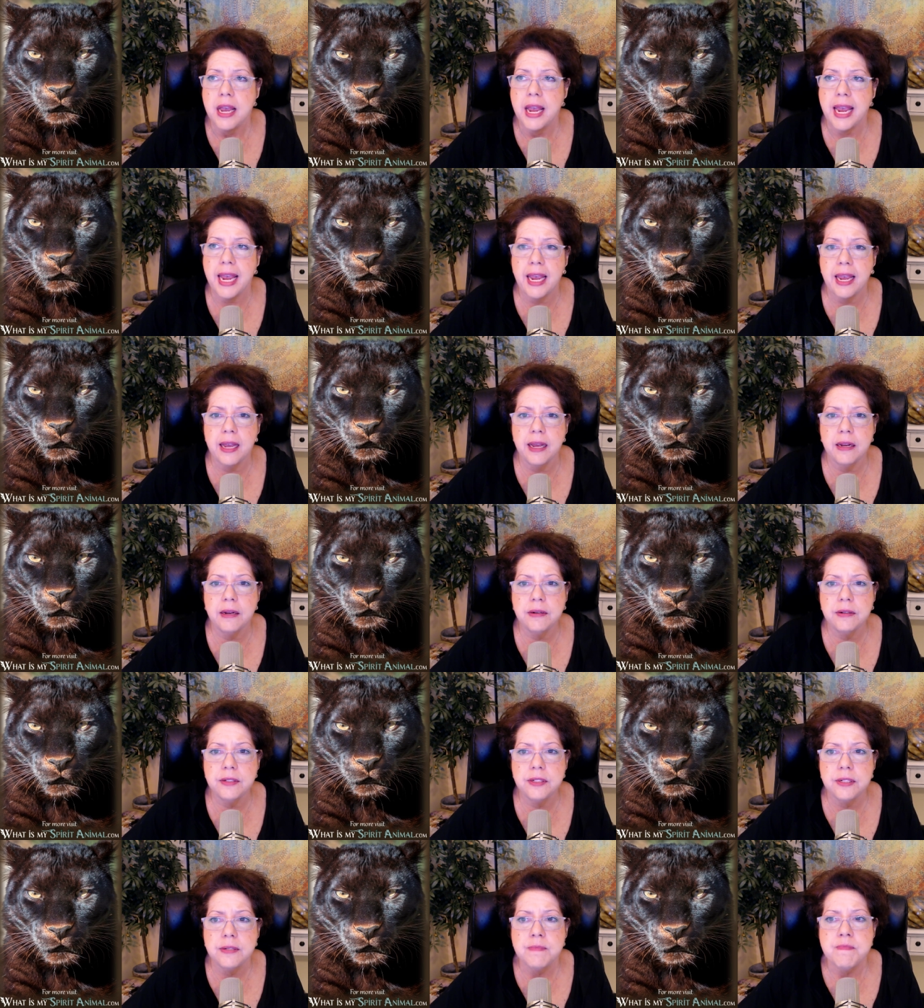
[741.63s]

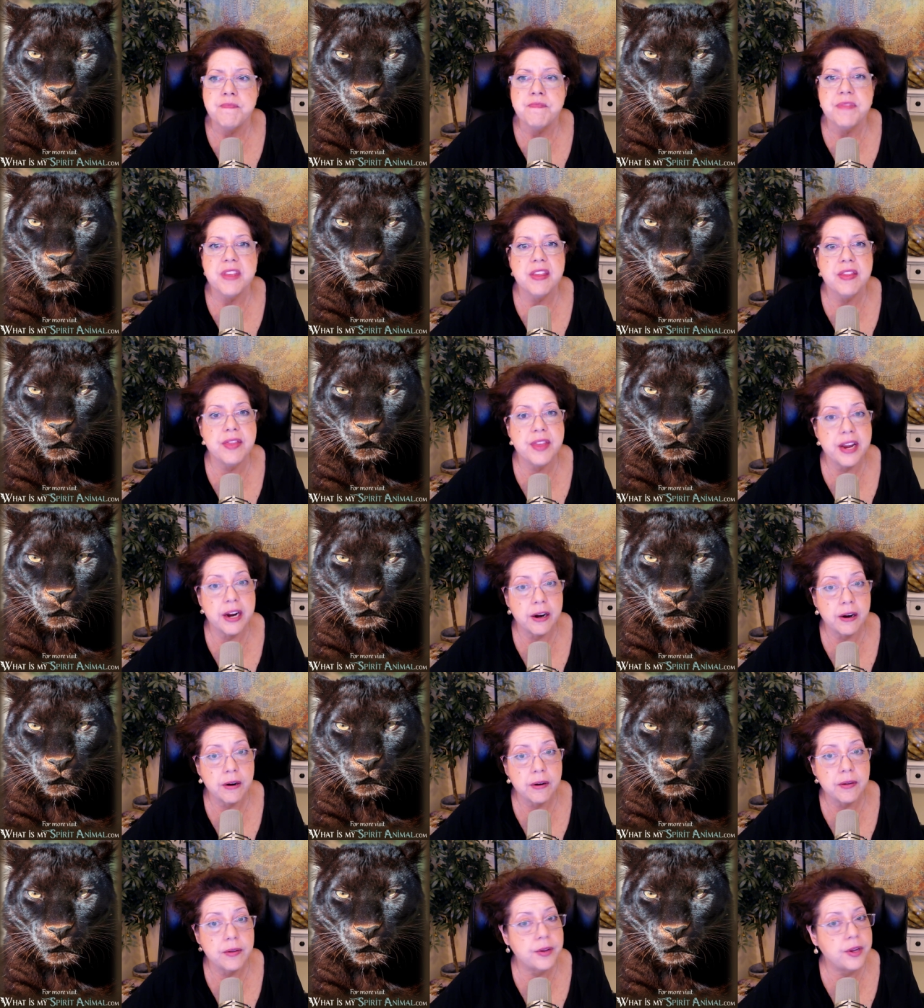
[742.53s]
And
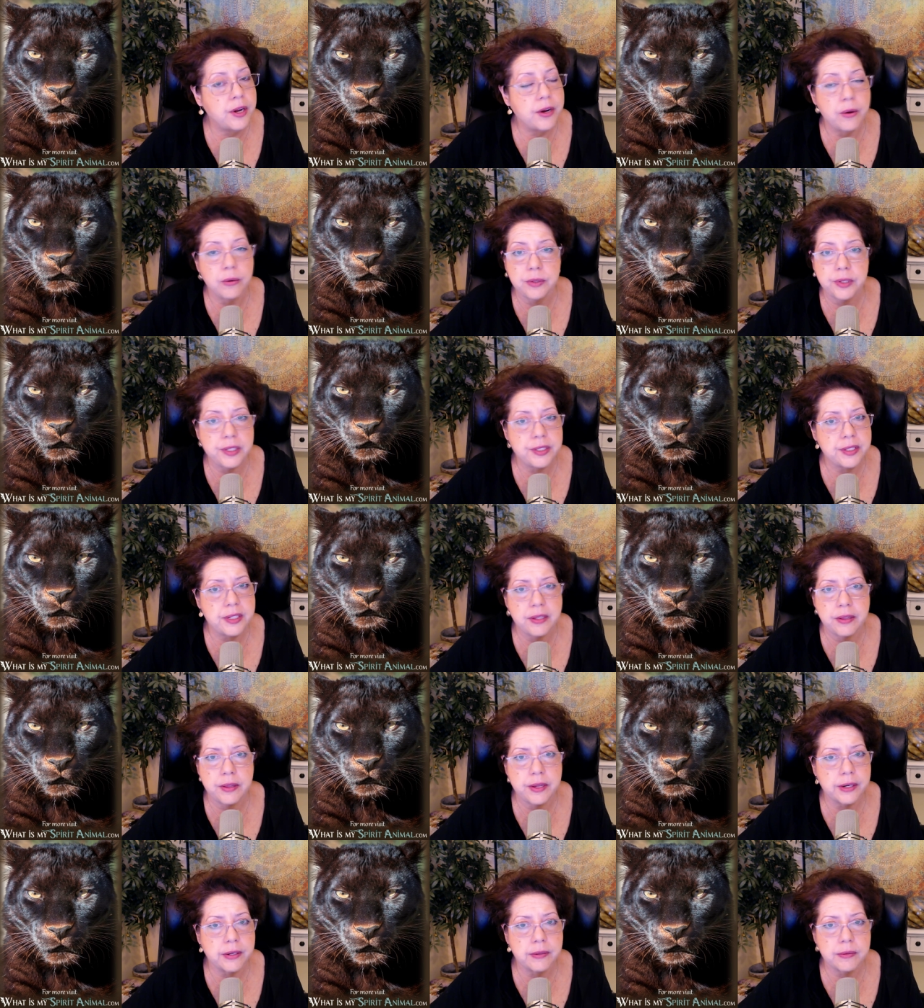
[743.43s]
they're, you know, listen,
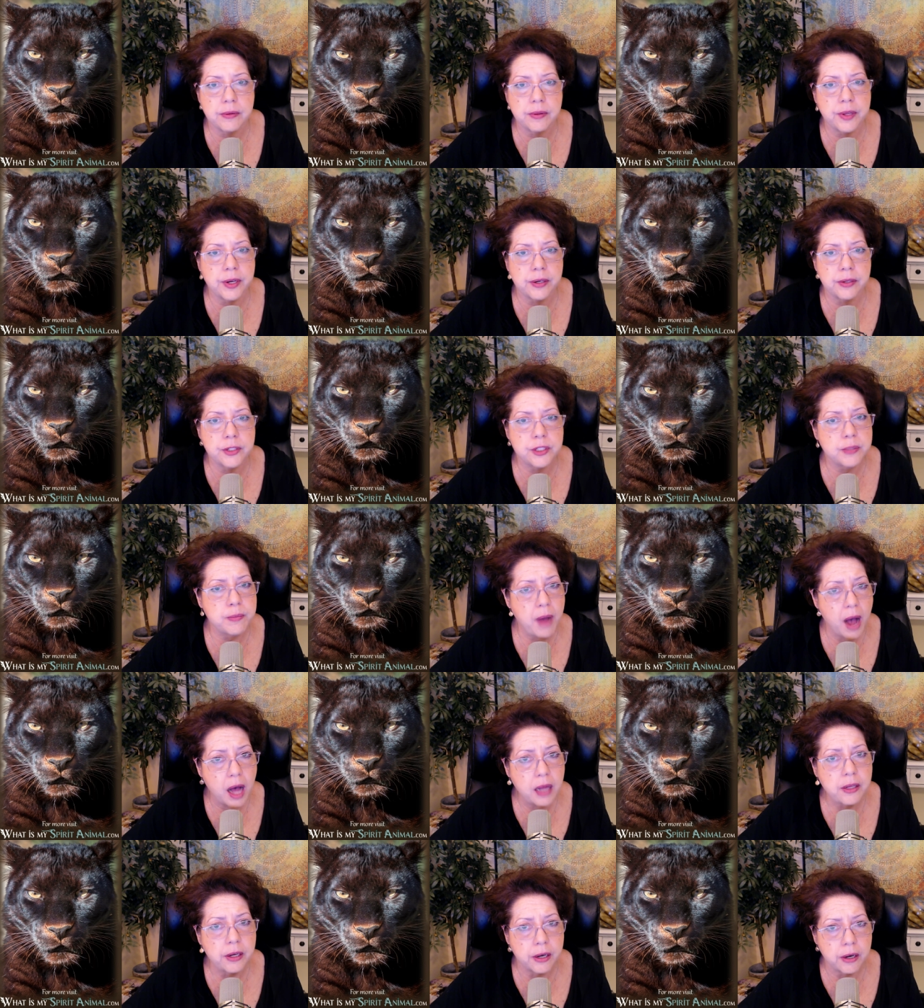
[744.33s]
they're they're
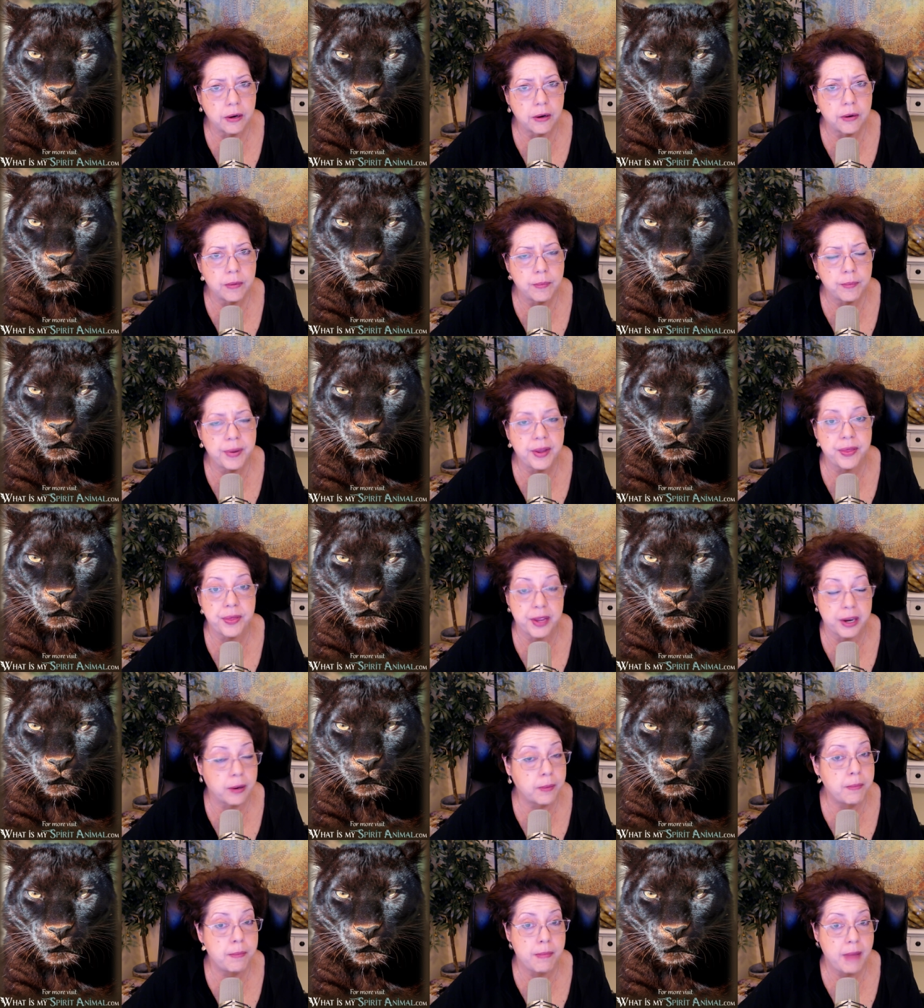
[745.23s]
smaller, but
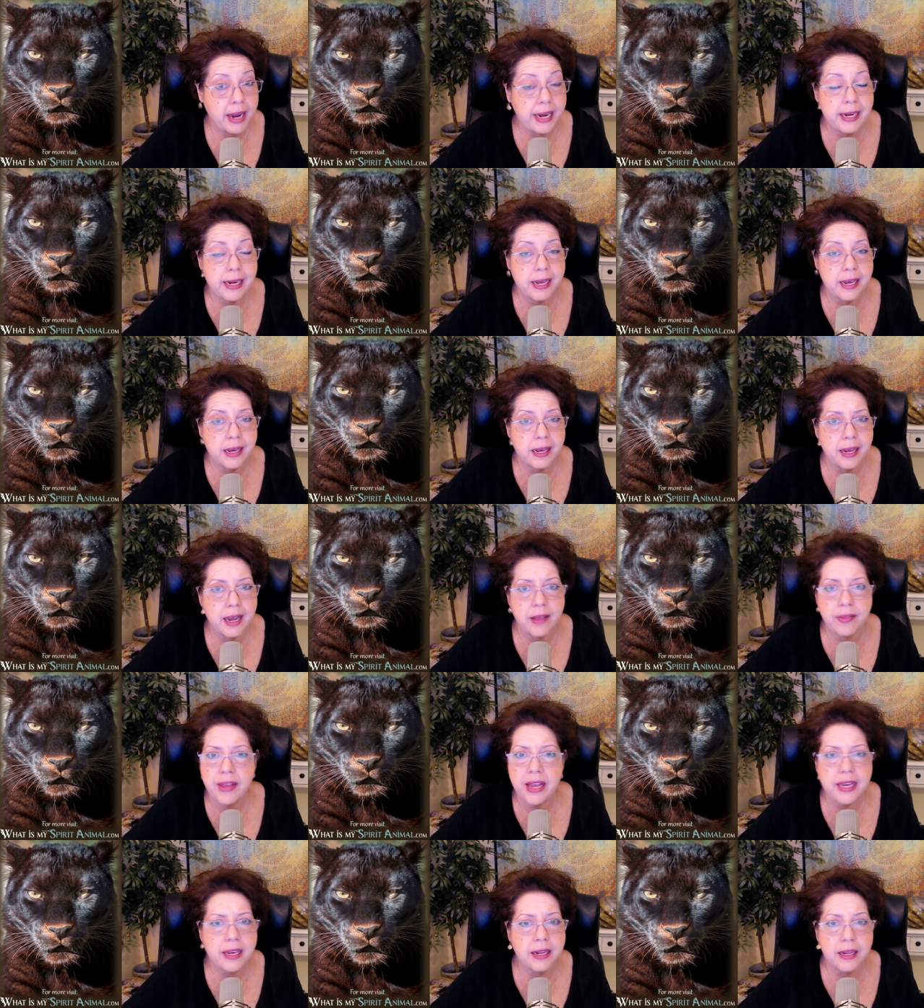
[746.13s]
they're mighty and
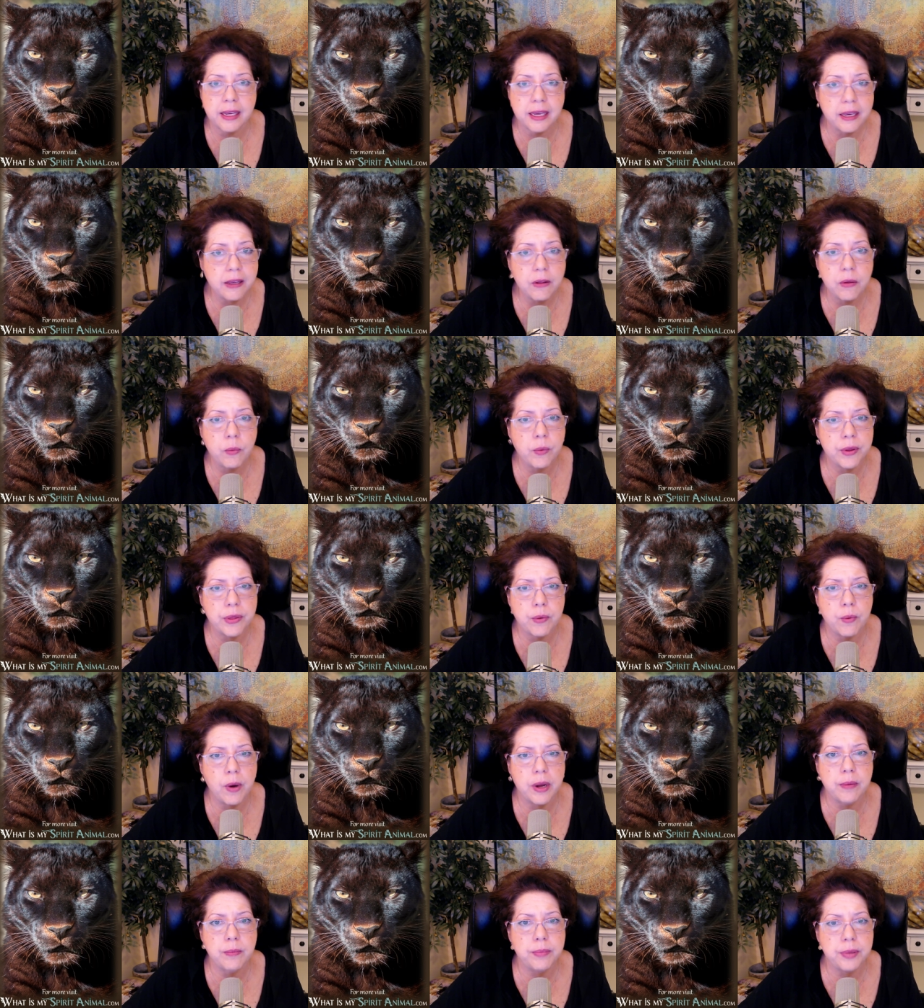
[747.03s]
they can kill with
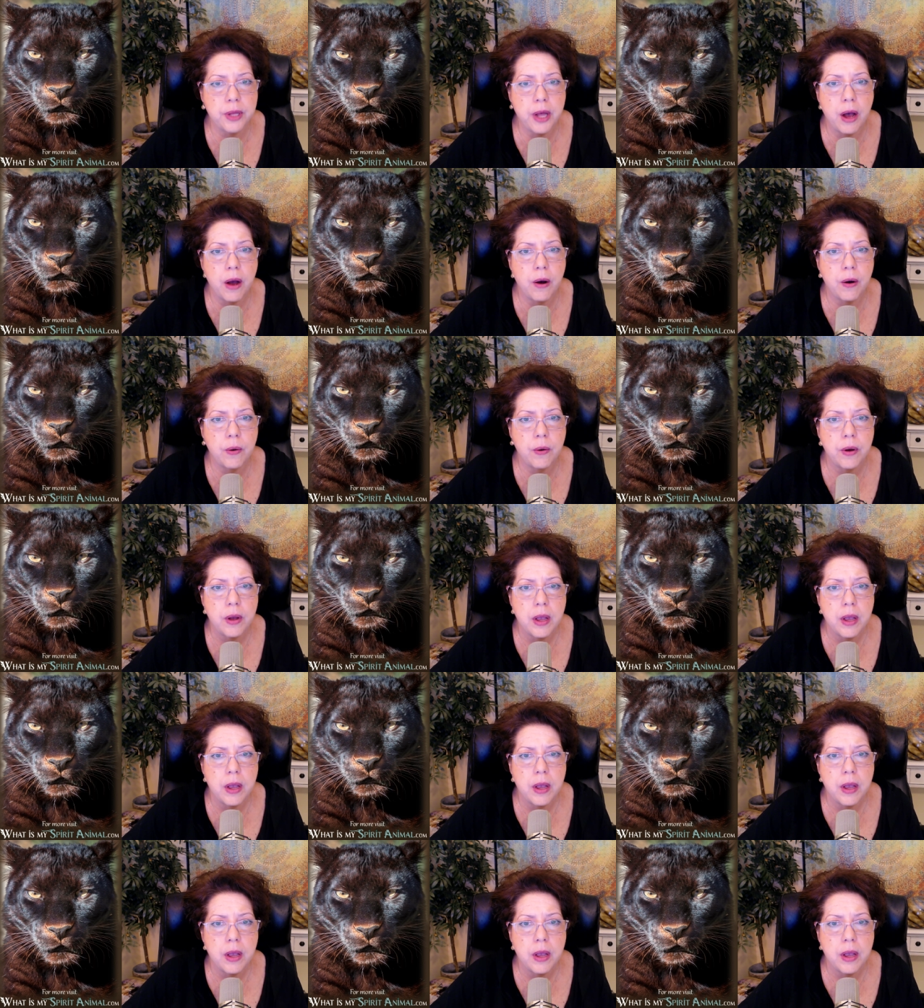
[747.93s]
one blow.